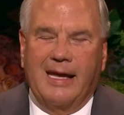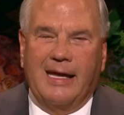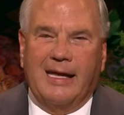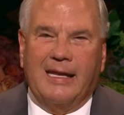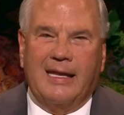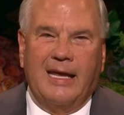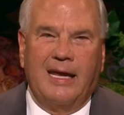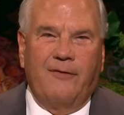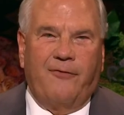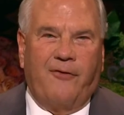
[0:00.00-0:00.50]

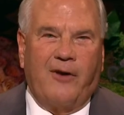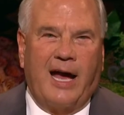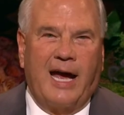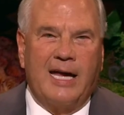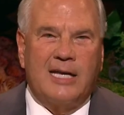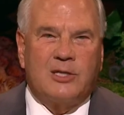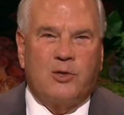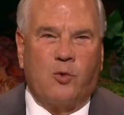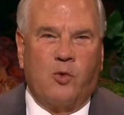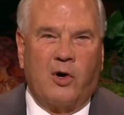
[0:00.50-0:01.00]

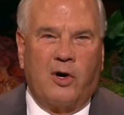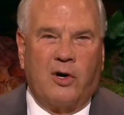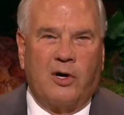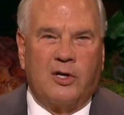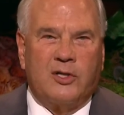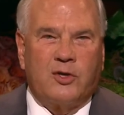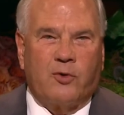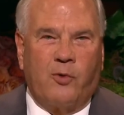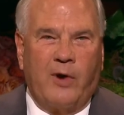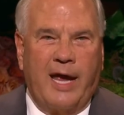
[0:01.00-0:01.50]
Nephi's
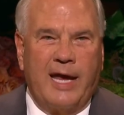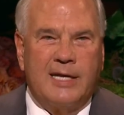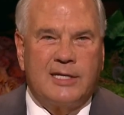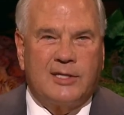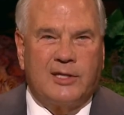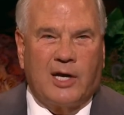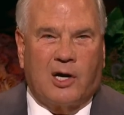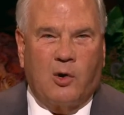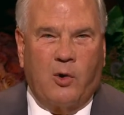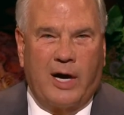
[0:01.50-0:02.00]
words raise
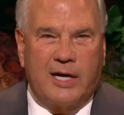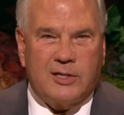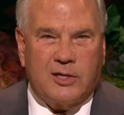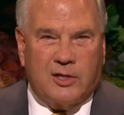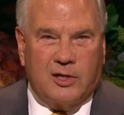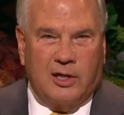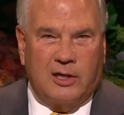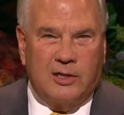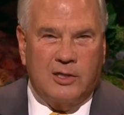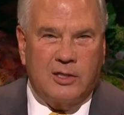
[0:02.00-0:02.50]
the
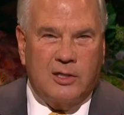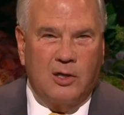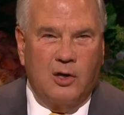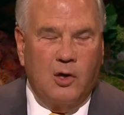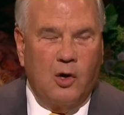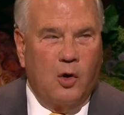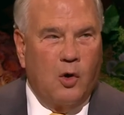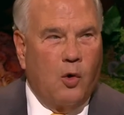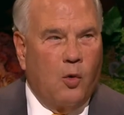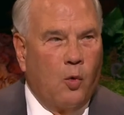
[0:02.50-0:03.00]
questions,
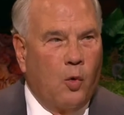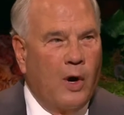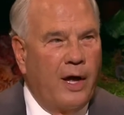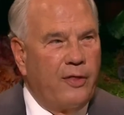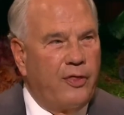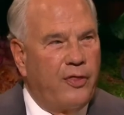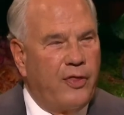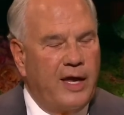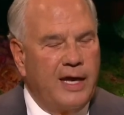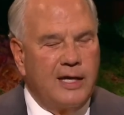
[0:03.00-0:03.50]
what
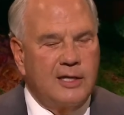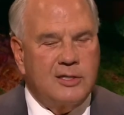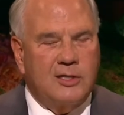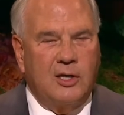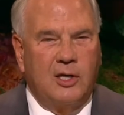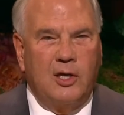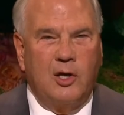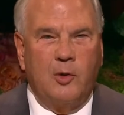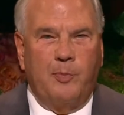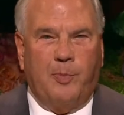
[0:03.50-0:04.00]
things
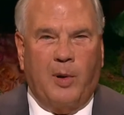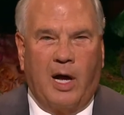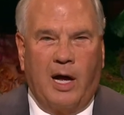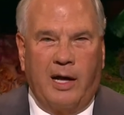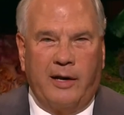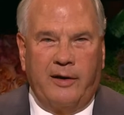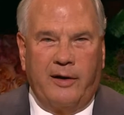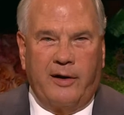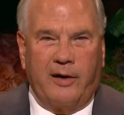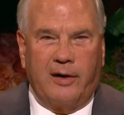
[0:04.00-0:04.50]
do you
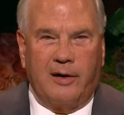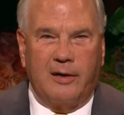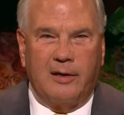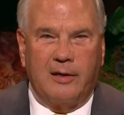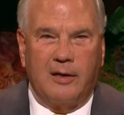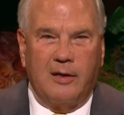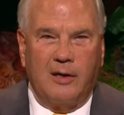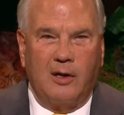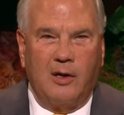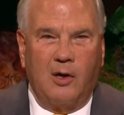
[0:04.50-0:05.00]
ponder?
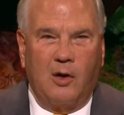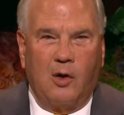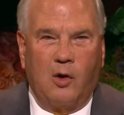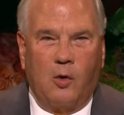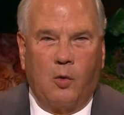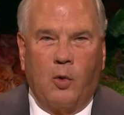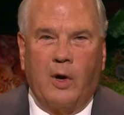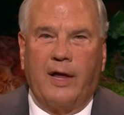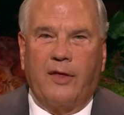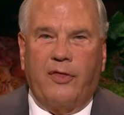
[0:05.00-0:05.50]

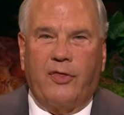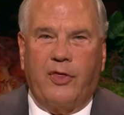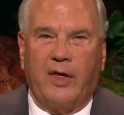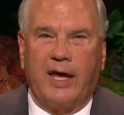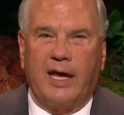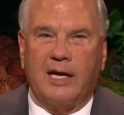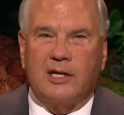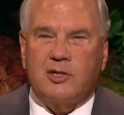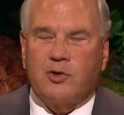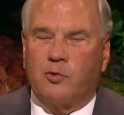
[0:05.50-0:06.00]
What
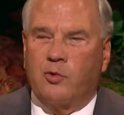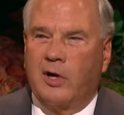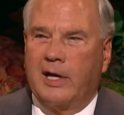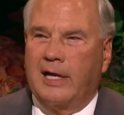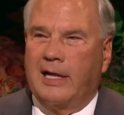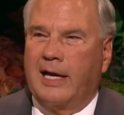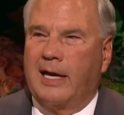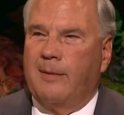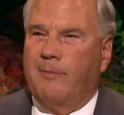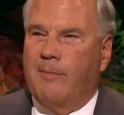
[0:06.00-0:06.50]
things
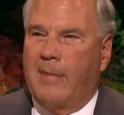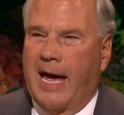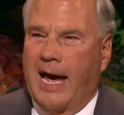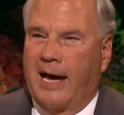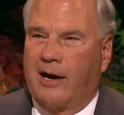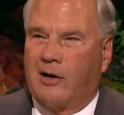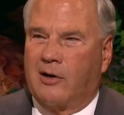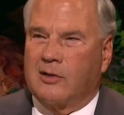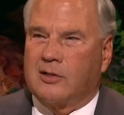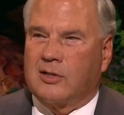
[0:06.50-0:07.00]
really
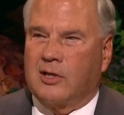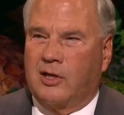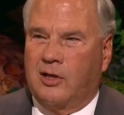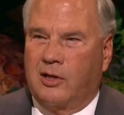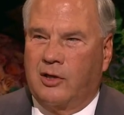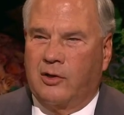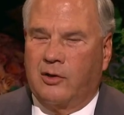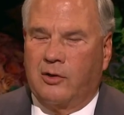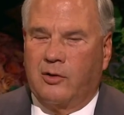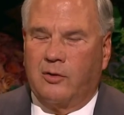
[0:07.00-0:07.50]
matter to
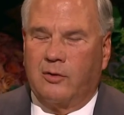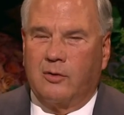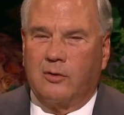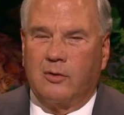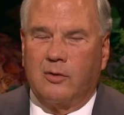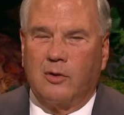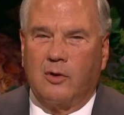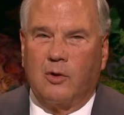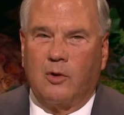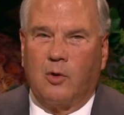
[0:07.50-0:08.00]
you?
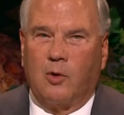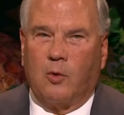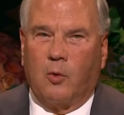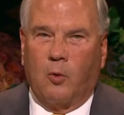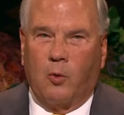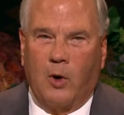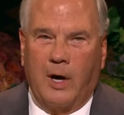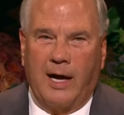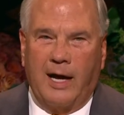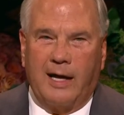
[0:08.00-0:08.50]

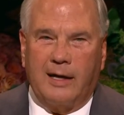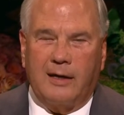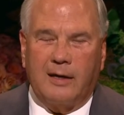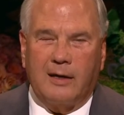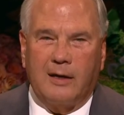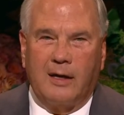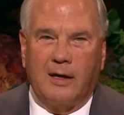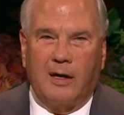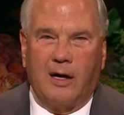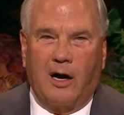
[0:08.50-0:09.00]
What
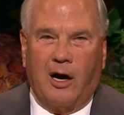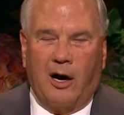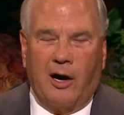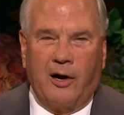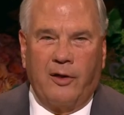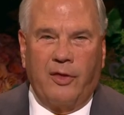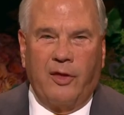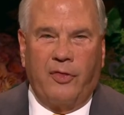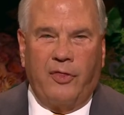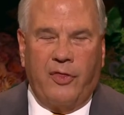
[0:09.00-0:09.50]

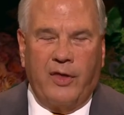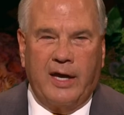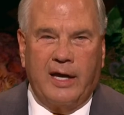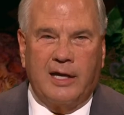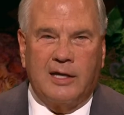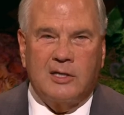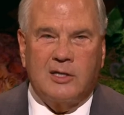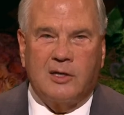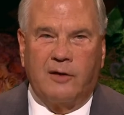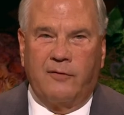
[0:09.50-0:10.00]
are the
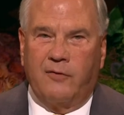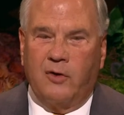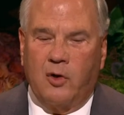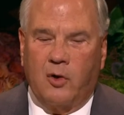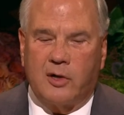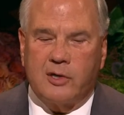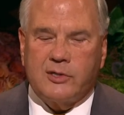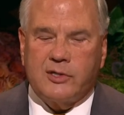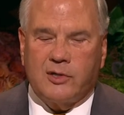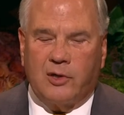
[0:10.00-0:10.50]
things of
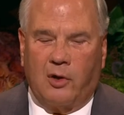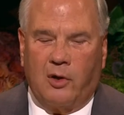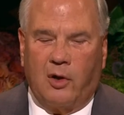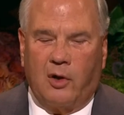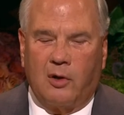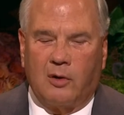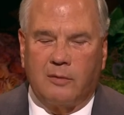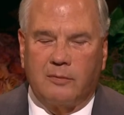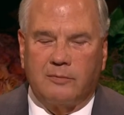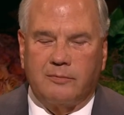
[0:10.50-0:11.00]
your soul?